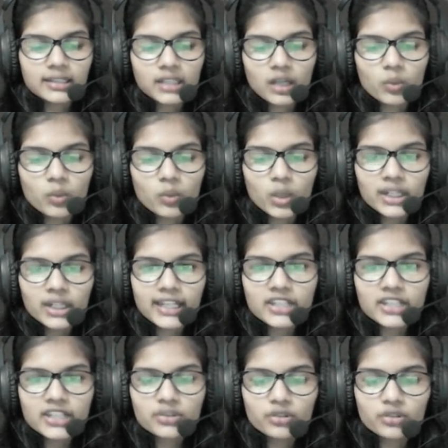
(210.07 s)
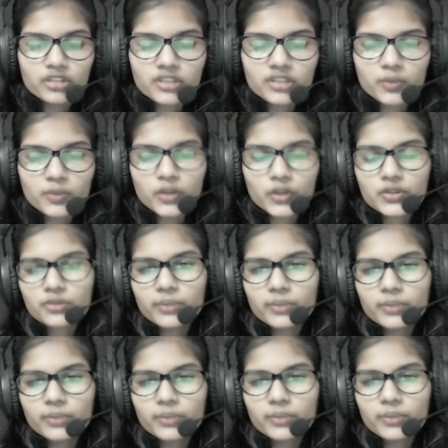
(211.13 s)
Now what text do you just want to
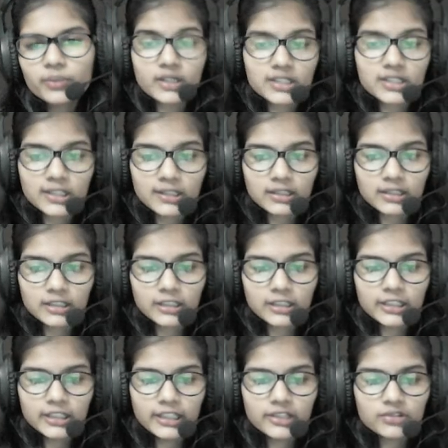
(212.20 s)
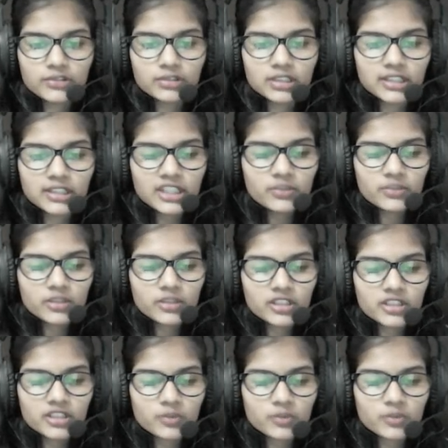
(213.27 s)
be written there? So the text which
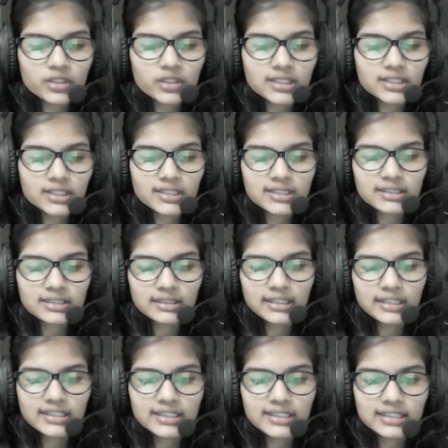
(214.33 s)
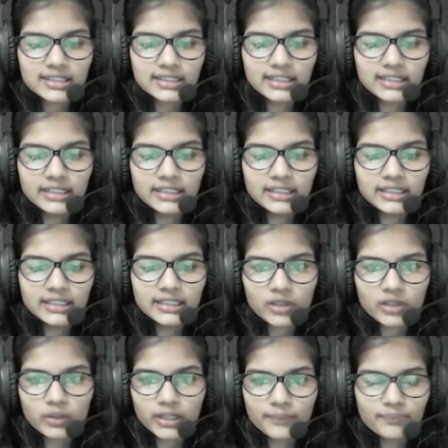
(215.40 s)
is want is, let's say,
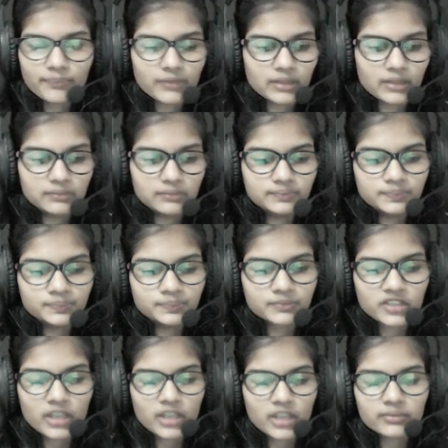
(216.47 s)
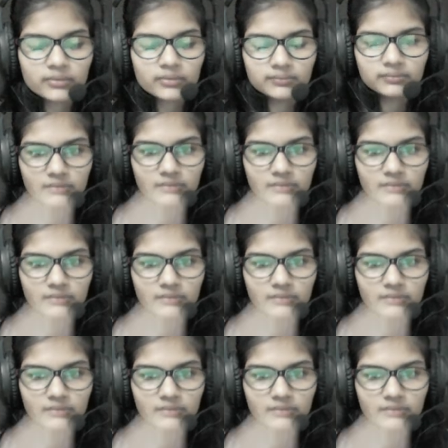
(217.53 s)
okay, so